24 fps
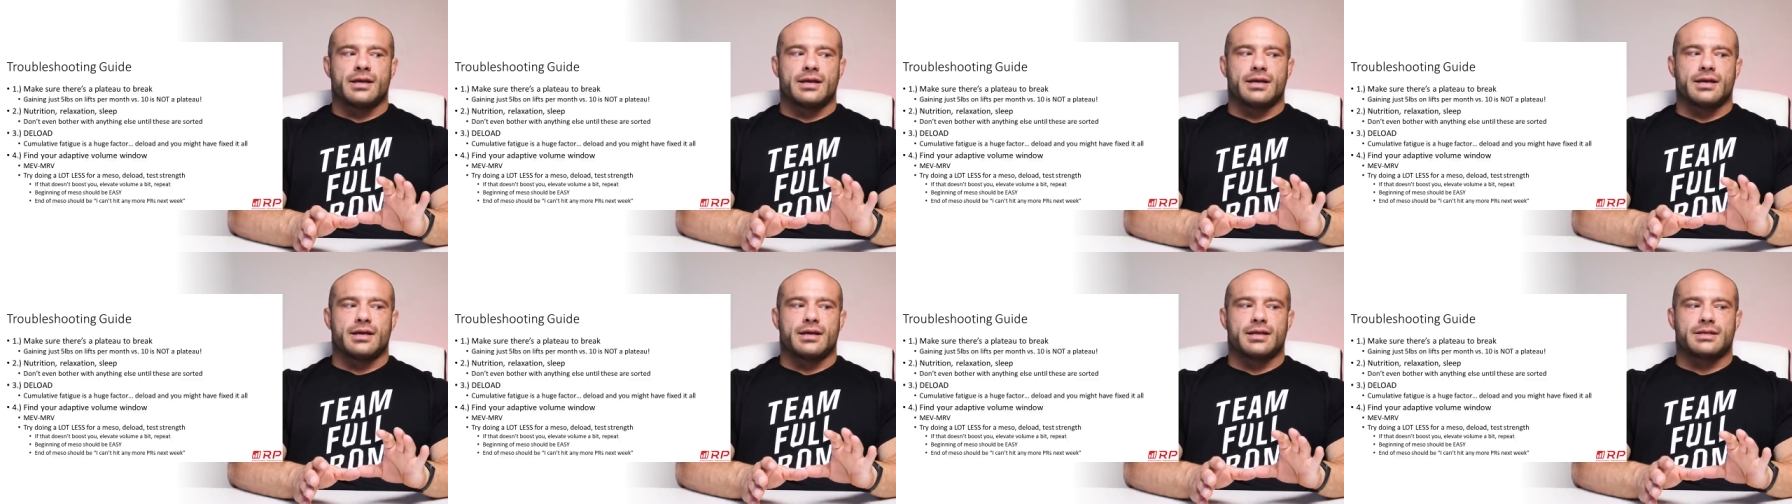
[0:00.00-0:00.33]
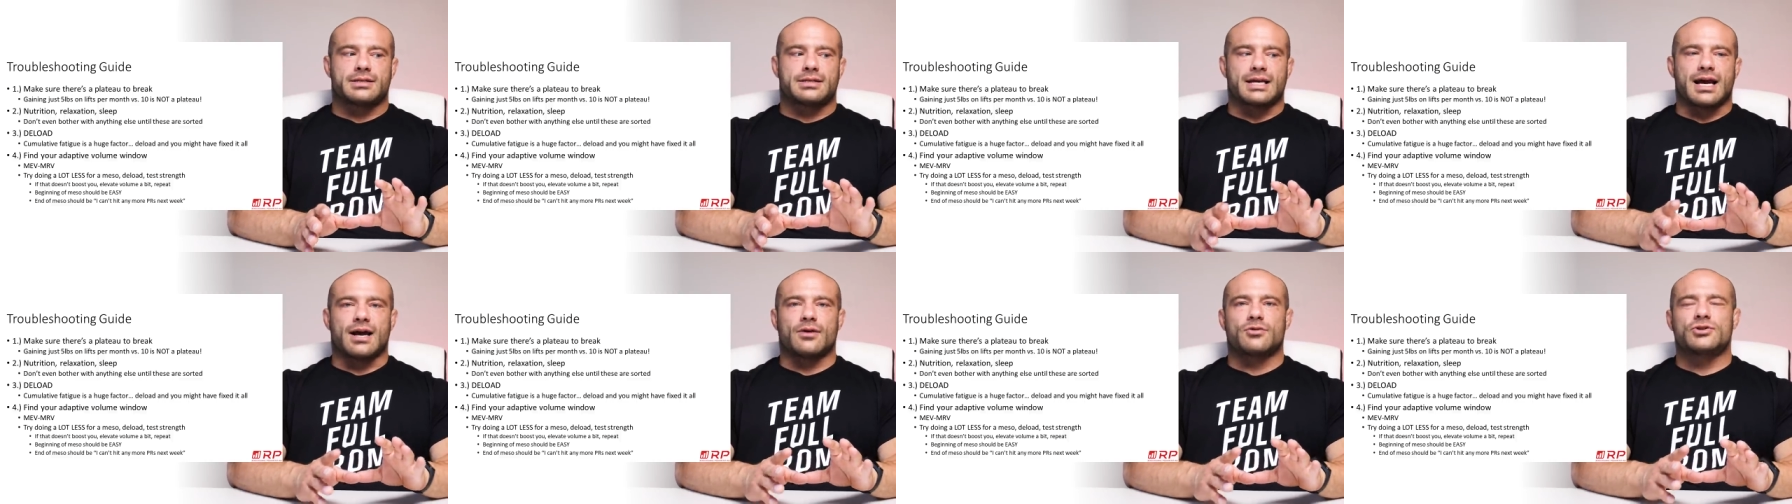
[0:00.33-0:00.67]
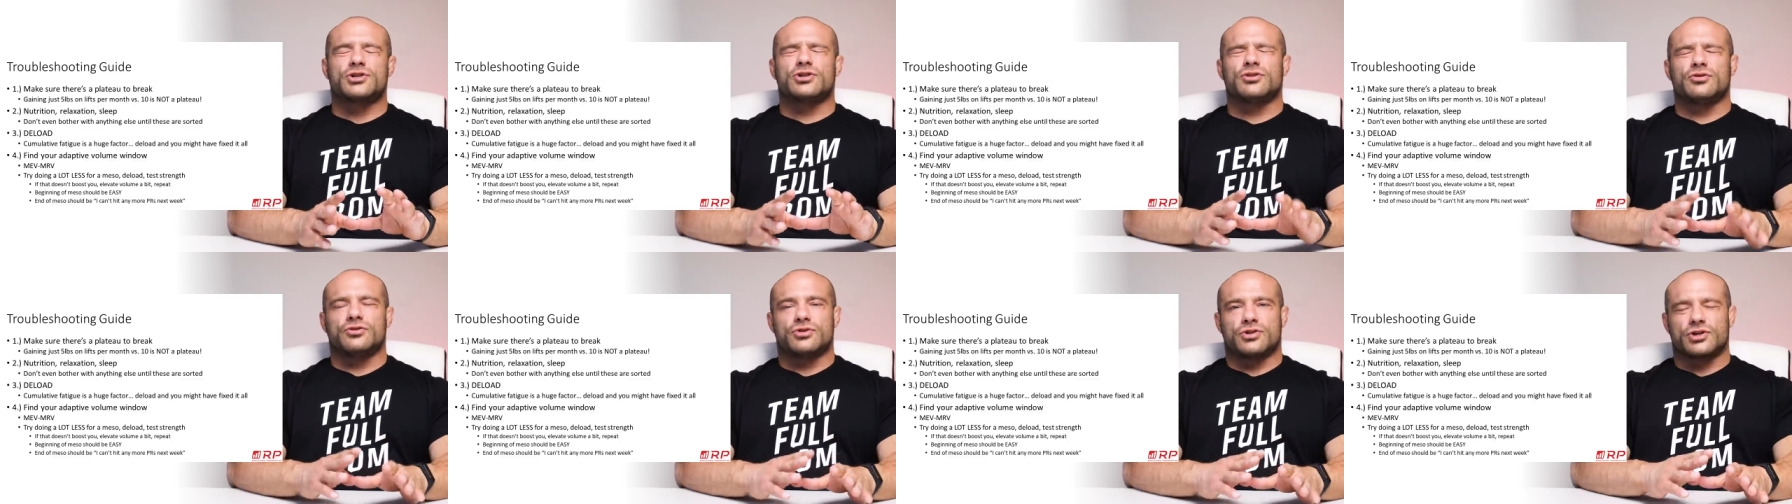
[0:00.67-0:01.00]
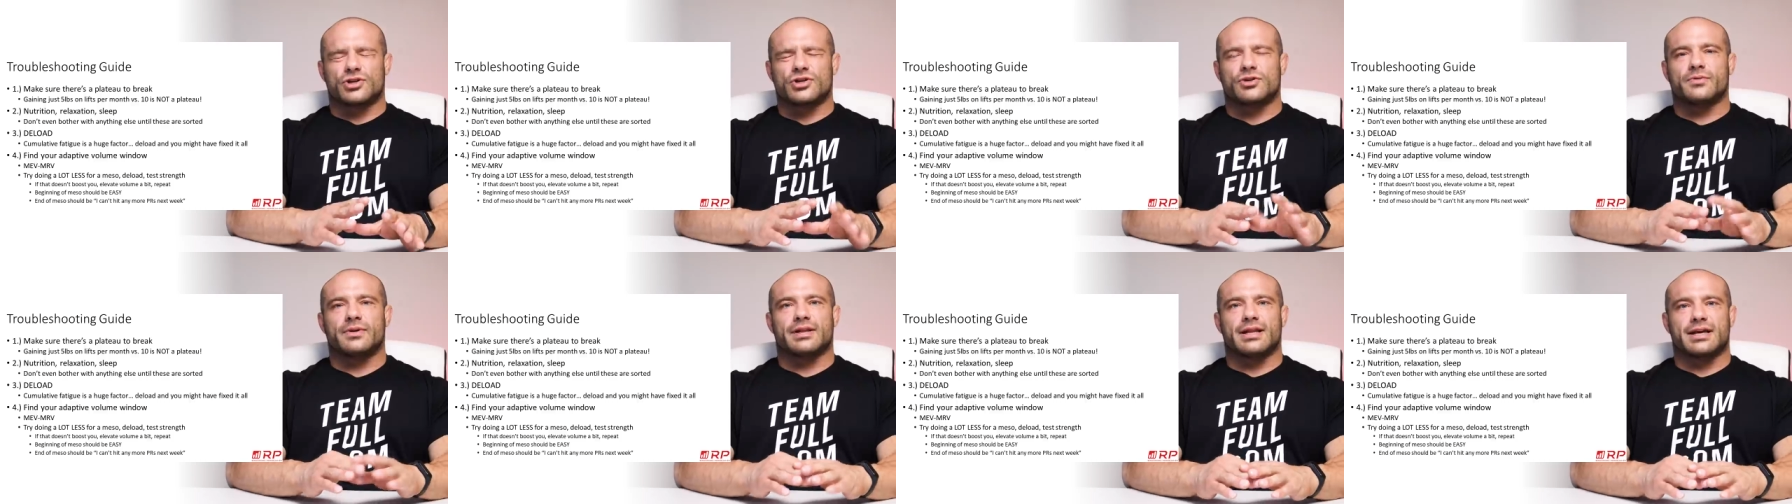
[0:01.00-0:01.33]
is how is your
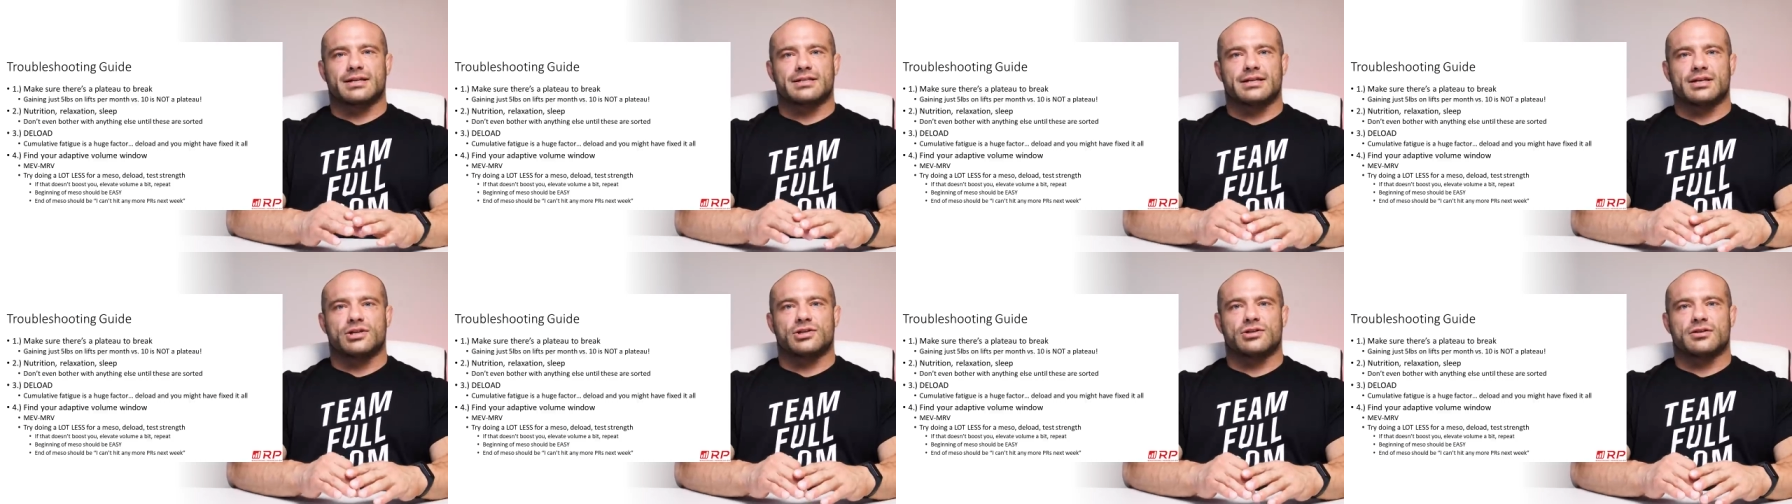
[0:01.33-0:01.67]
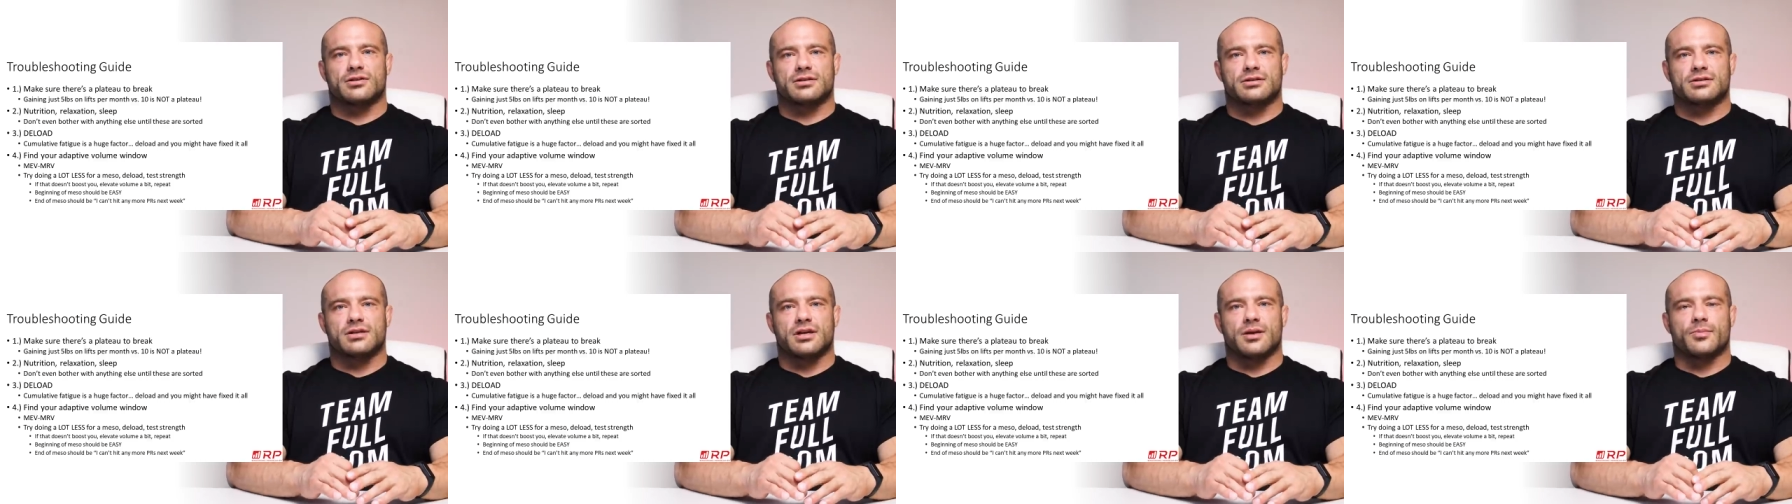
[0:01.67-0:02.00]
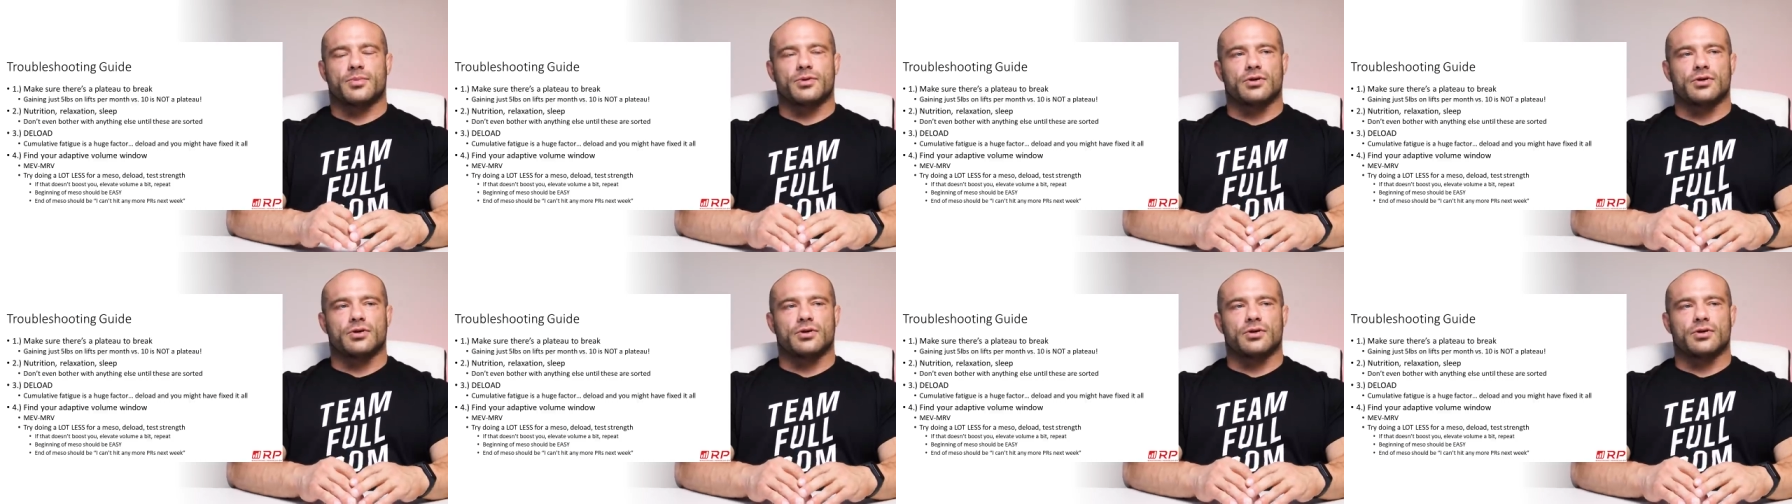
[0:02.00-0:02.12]
nutrition, relaxation, and sleep?